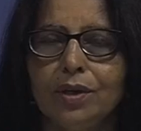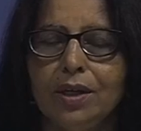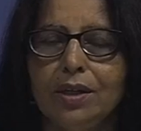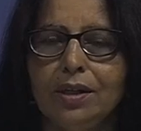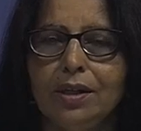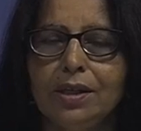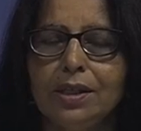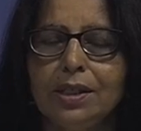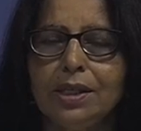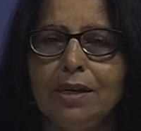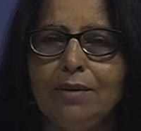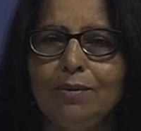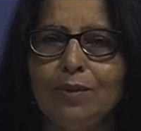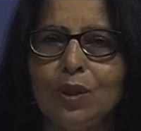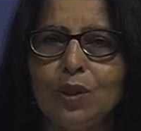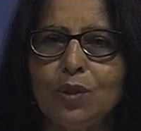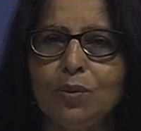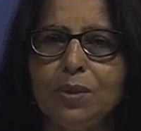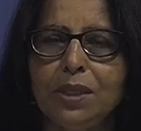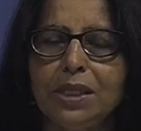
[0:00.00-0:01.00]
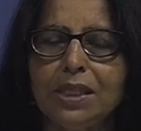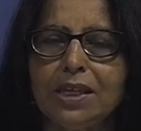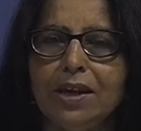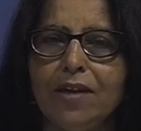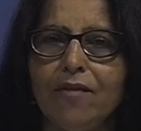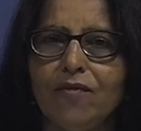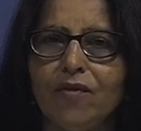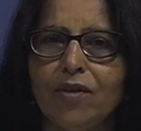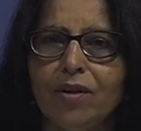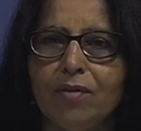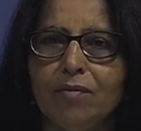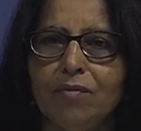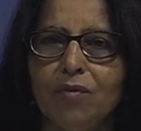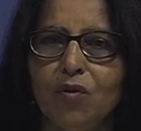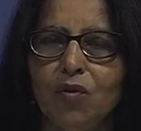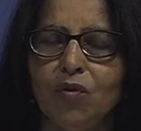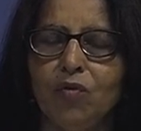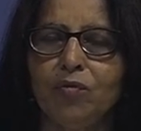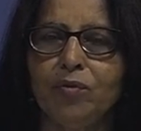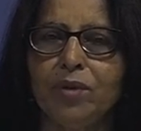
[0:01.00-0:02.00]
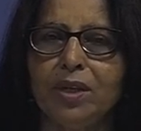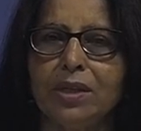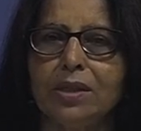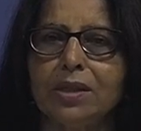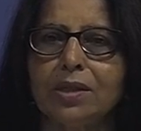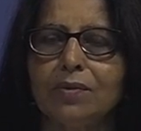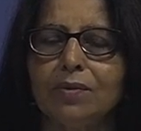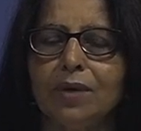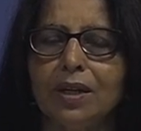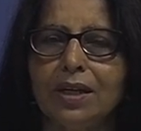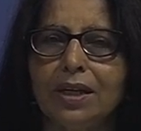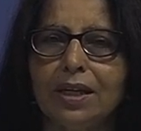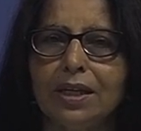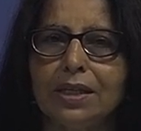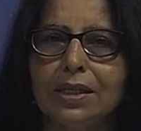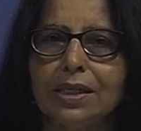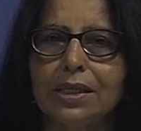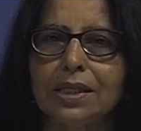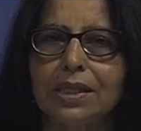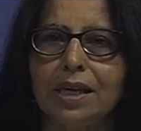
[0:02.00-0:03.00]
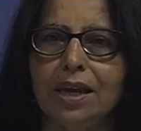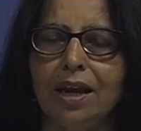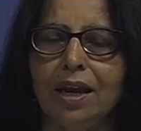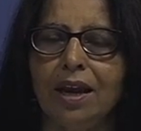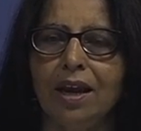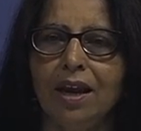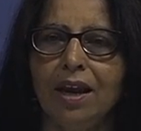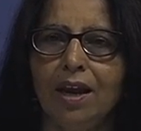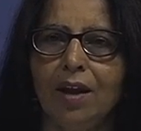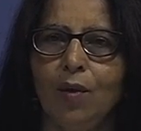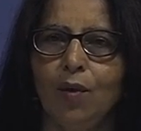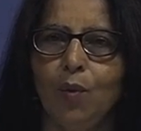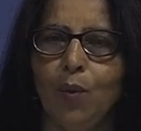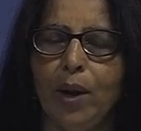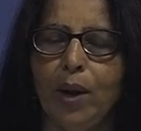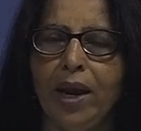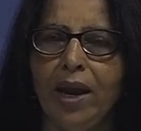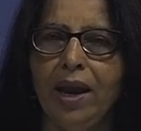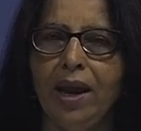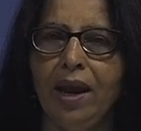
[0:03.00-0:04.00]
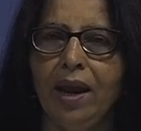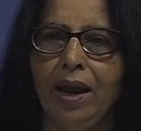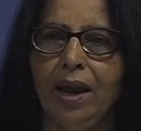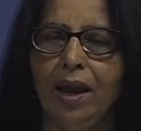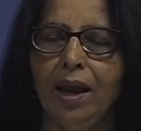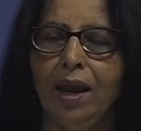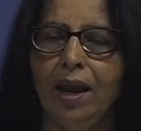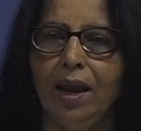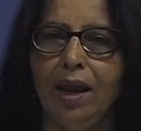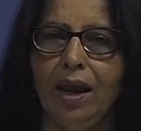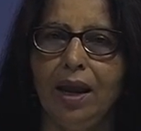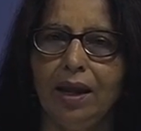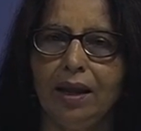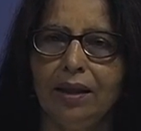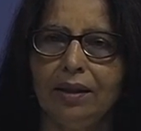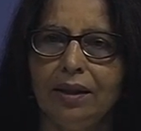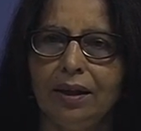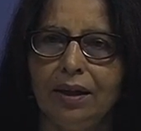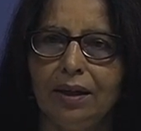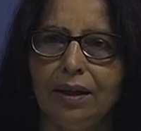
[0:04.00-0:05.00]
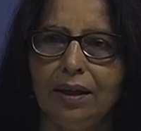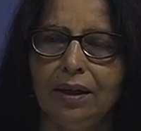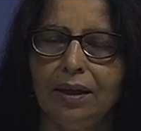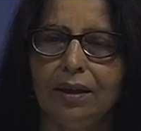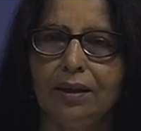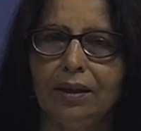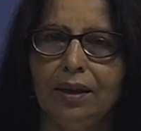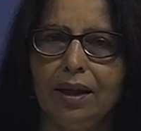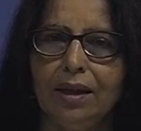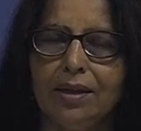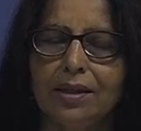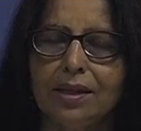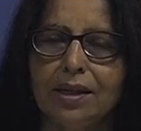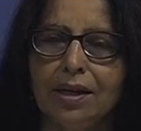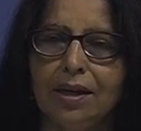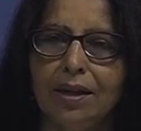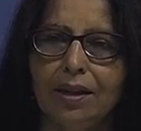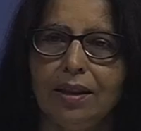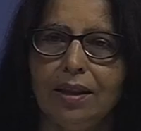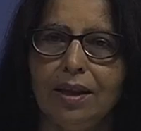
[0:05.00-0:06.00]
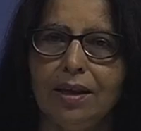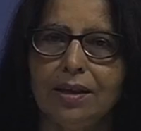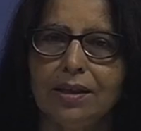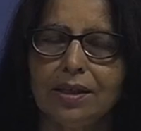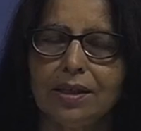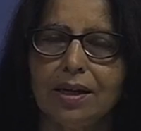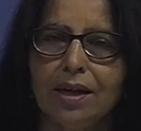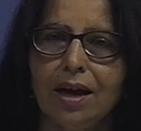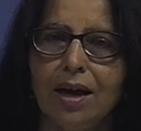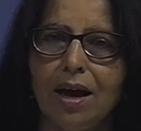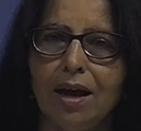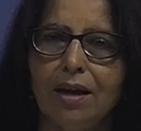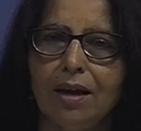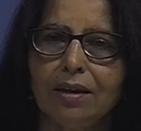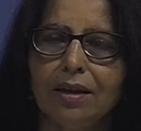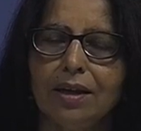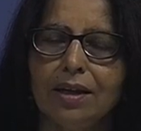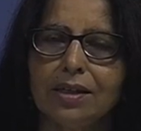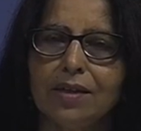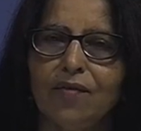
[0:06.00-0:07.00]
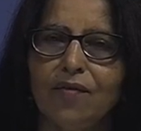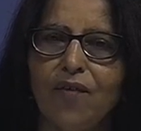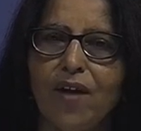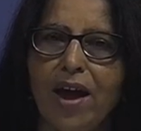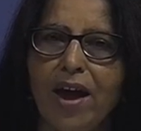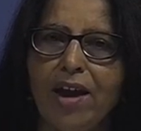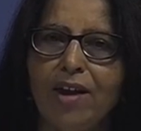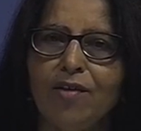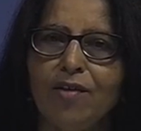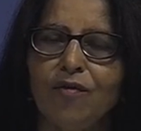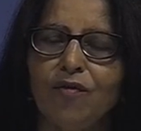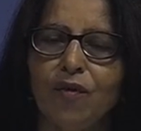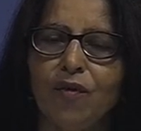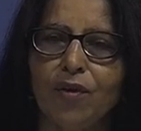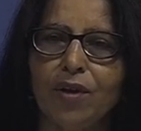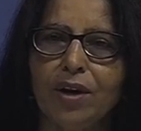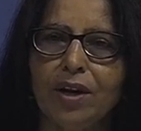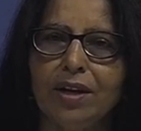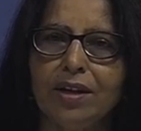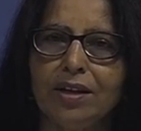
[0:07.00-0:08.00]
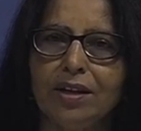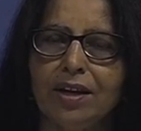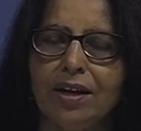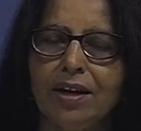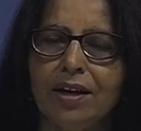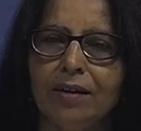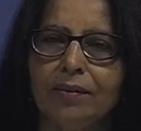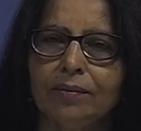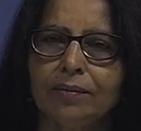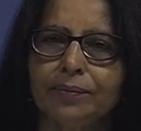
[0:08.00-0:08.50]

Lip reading: there seems to be several movements, one can say, where there's a fad for India